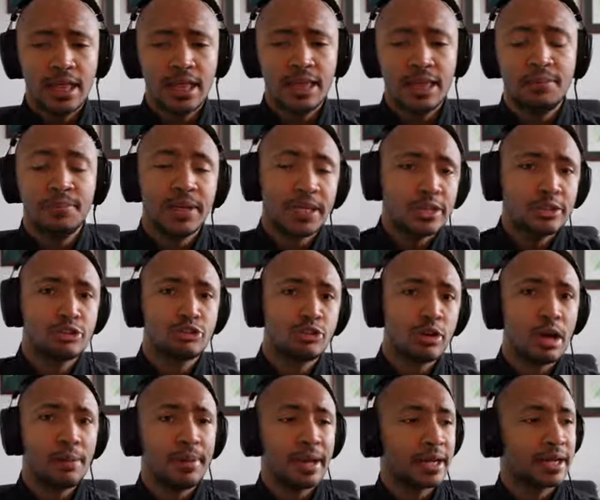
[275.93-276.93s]
The biggest
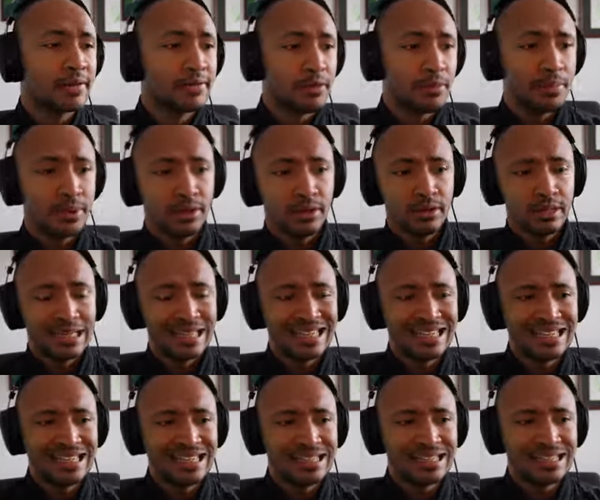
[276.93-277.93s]
drawback of the build
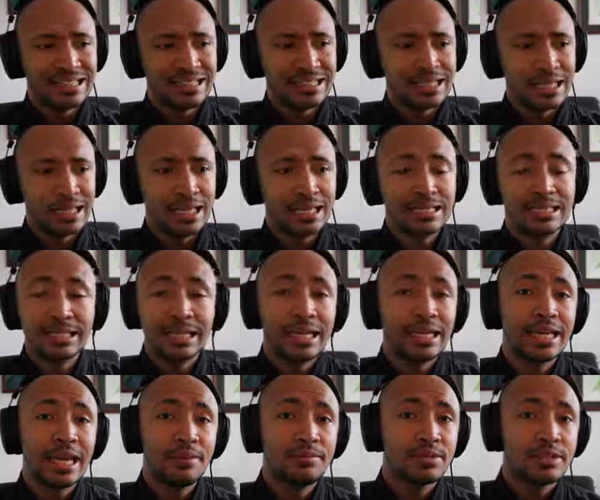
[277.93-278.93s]
is its
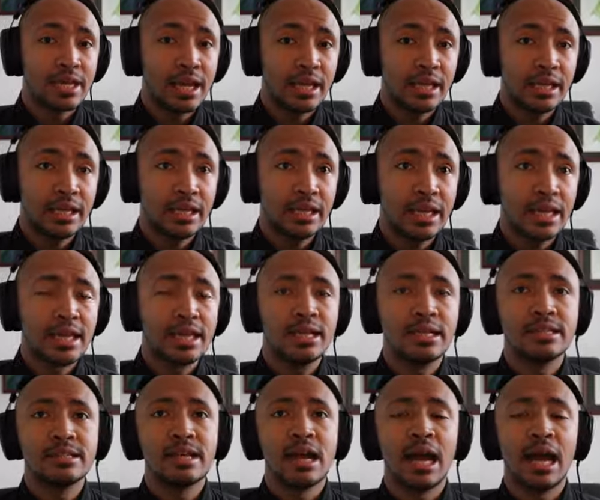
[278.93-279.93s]
late game scaling
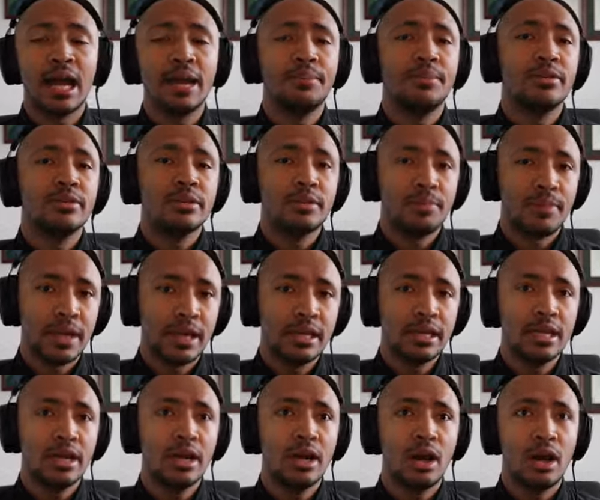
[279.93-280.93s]
is hyper
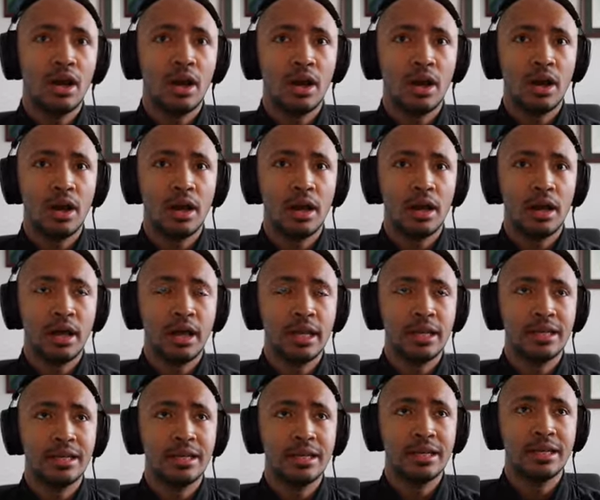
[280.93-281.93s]
dependent
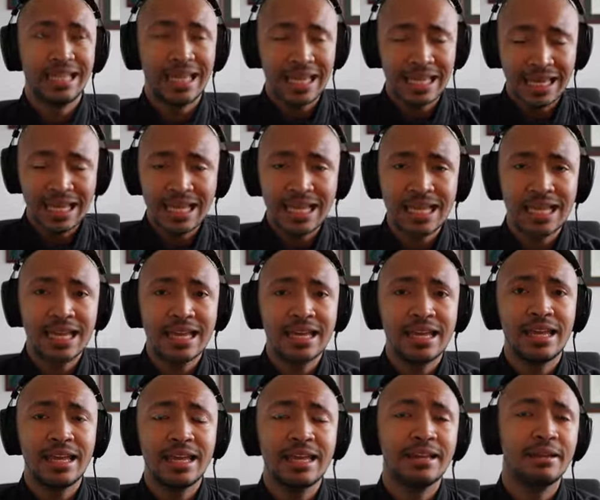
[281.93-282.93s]
on getting
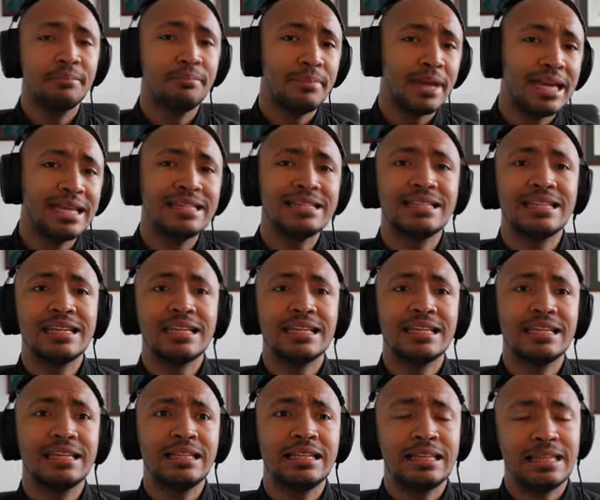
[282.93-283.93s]
an
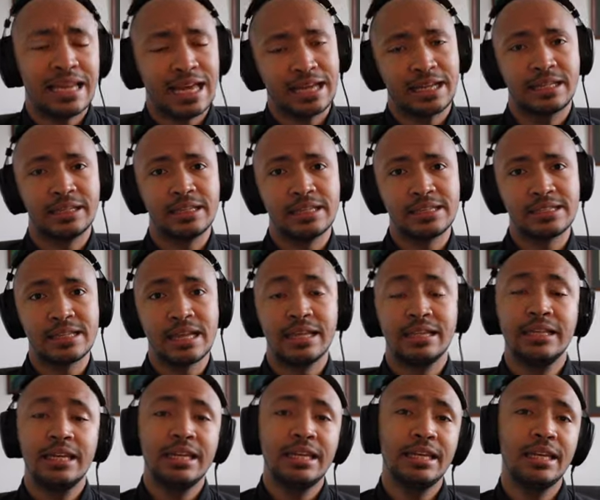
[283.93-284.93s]
amazing necklace
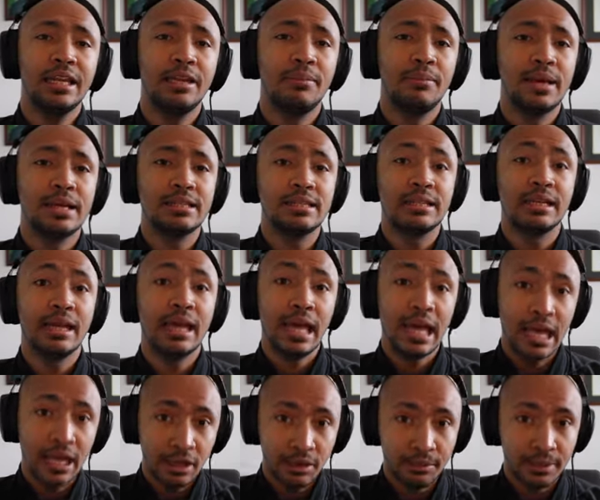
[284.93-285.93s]
and getting an amazing
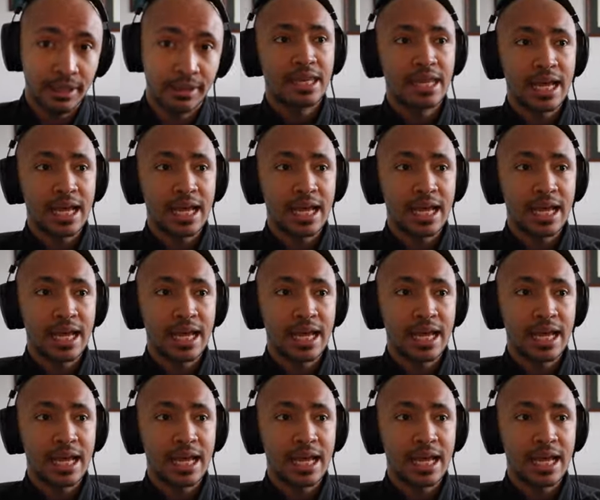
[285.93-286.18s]
helmet.